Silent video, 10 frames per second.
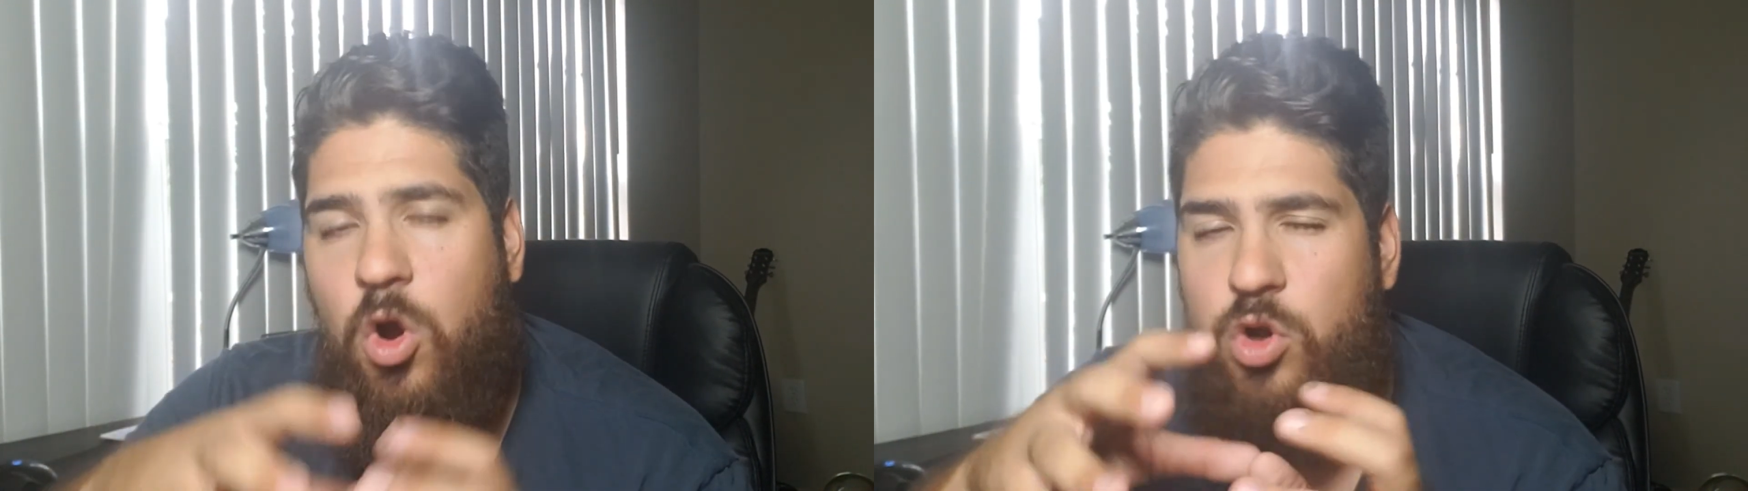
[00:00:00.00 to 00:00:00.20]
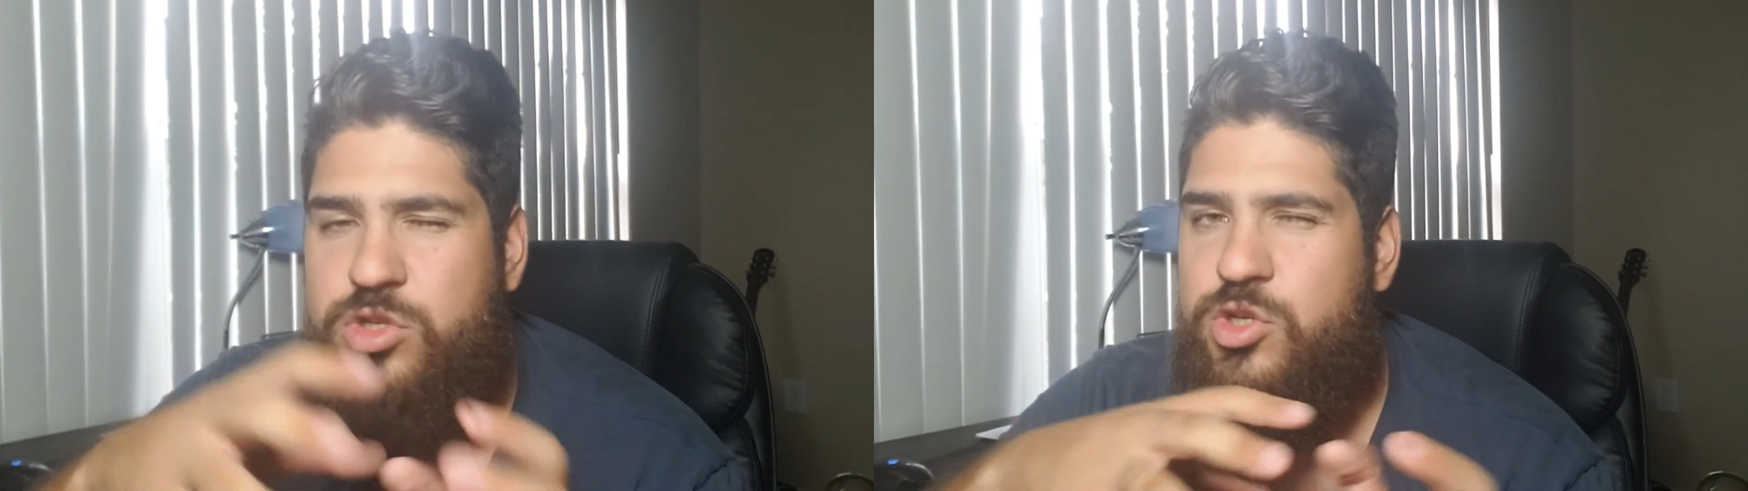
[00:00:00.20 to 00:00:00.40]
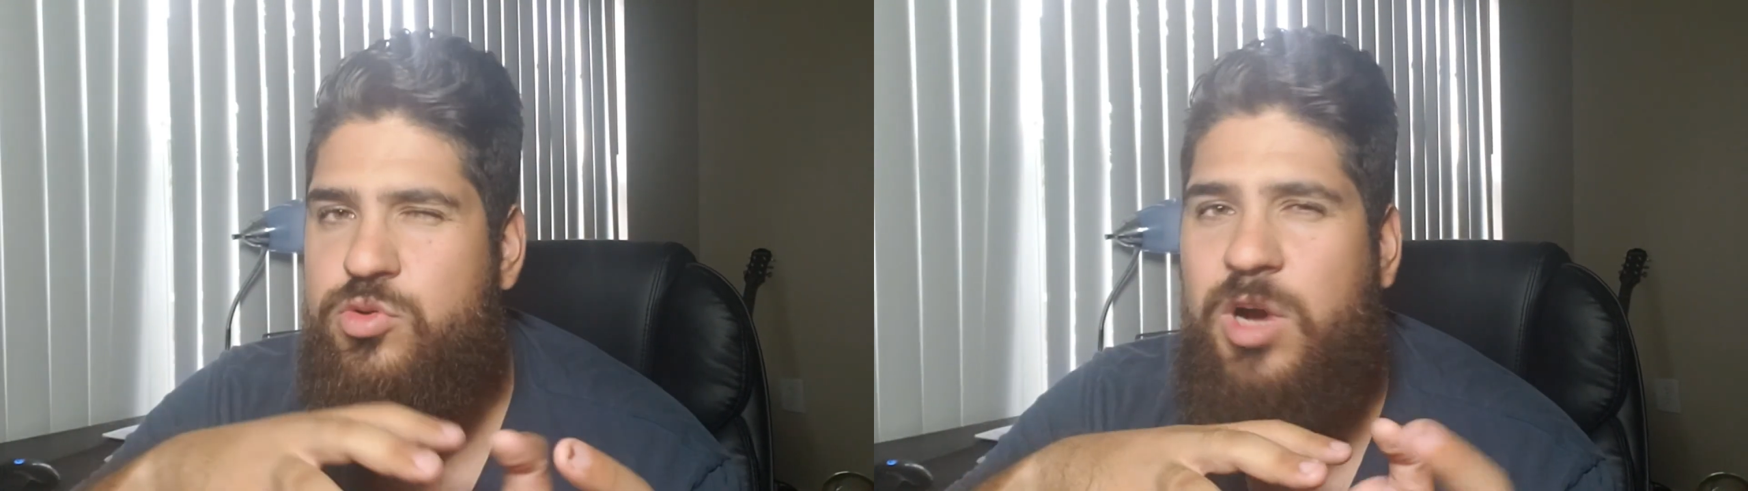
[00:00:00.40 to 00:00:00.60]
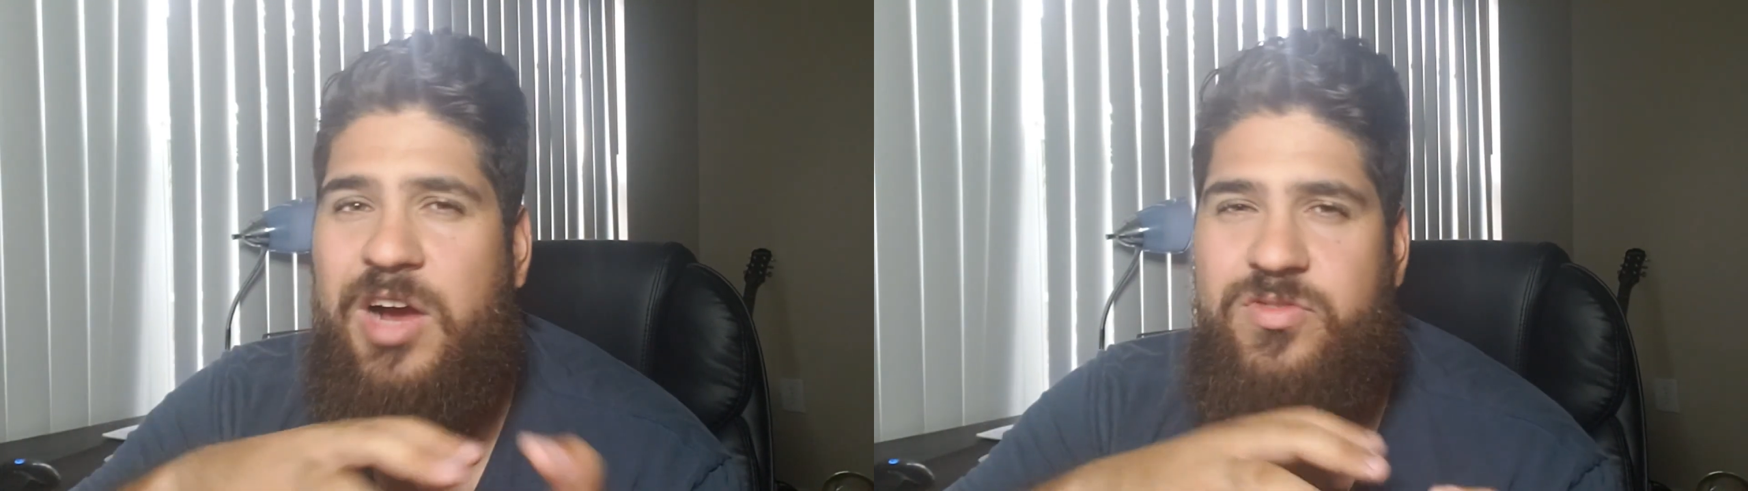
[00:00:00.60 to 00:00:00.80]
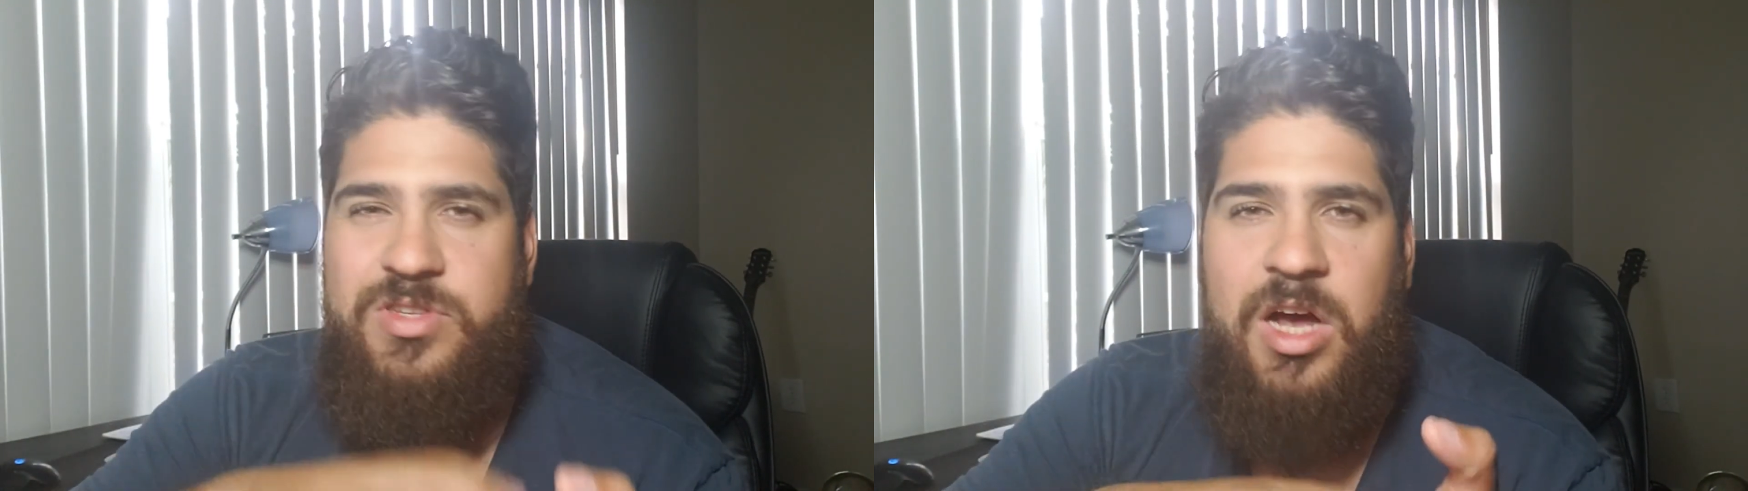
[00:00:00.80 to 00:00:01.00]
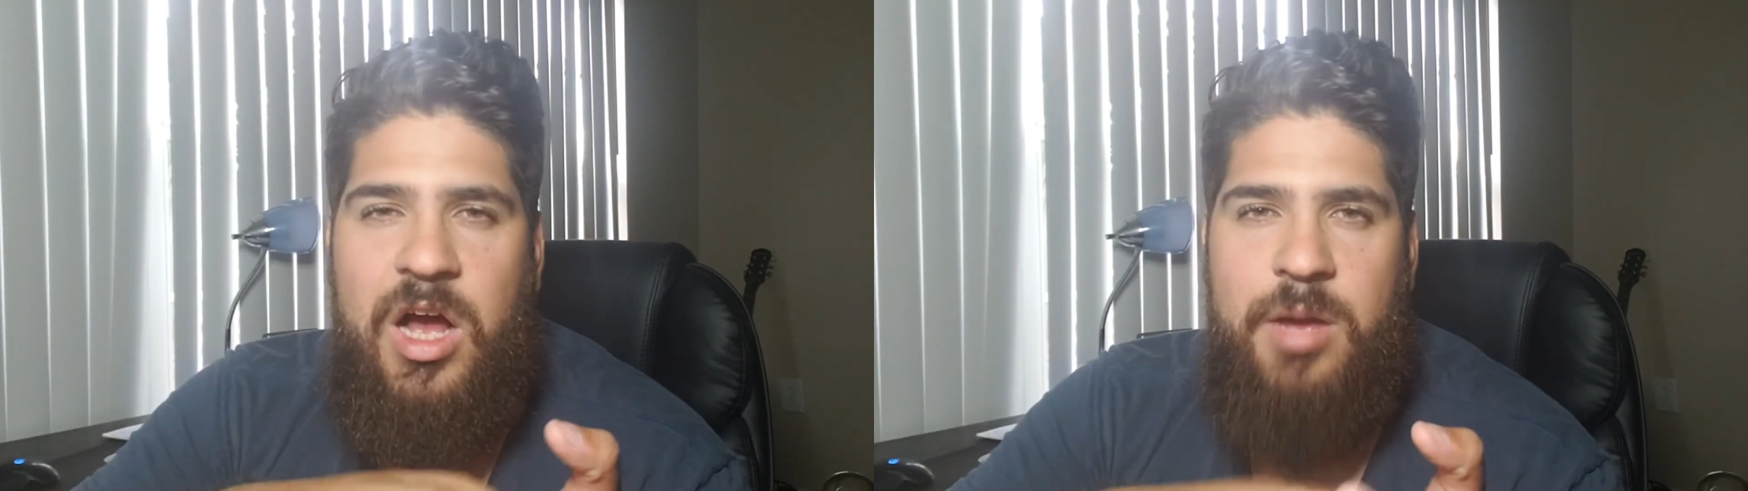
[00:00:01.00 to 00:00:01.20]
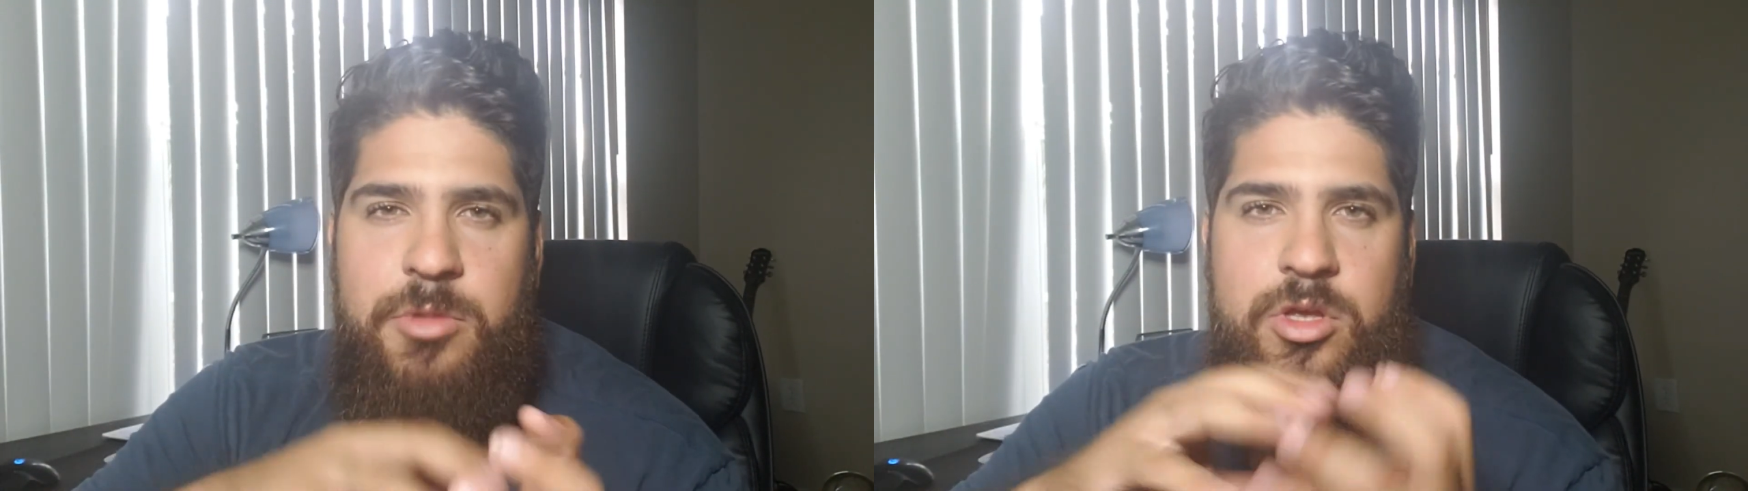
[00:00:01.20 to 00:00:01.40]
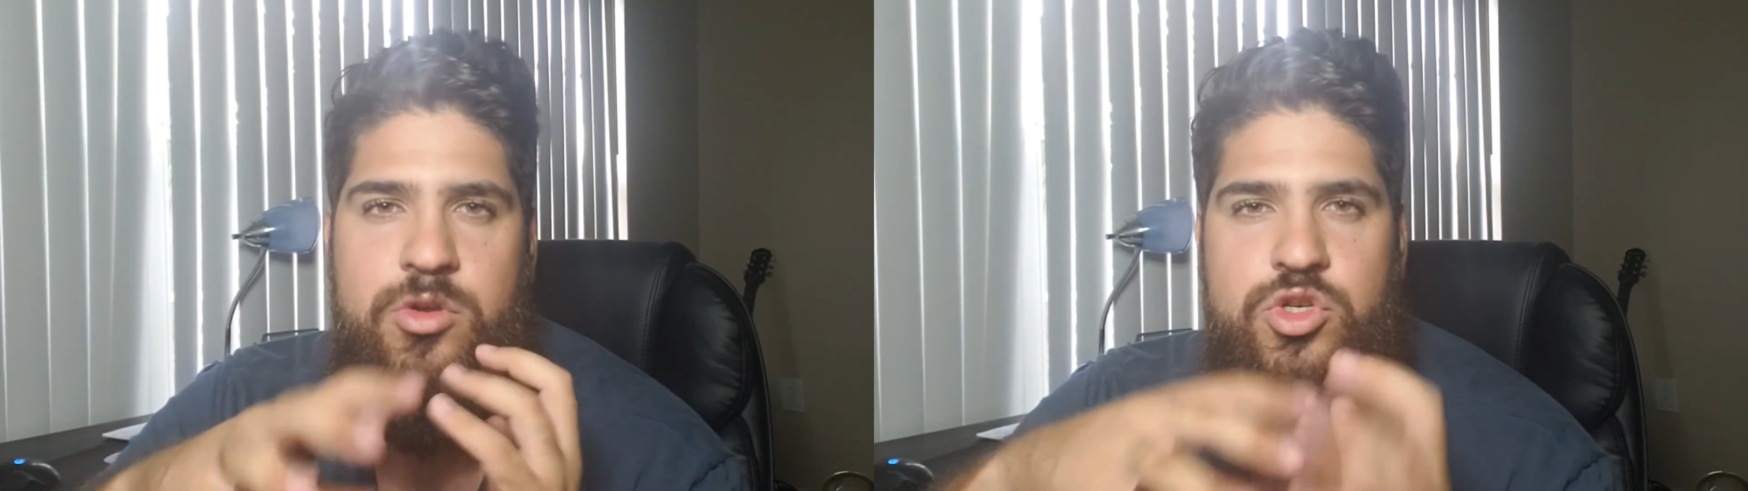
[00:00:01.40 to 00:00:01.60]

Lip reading: or do you have time and you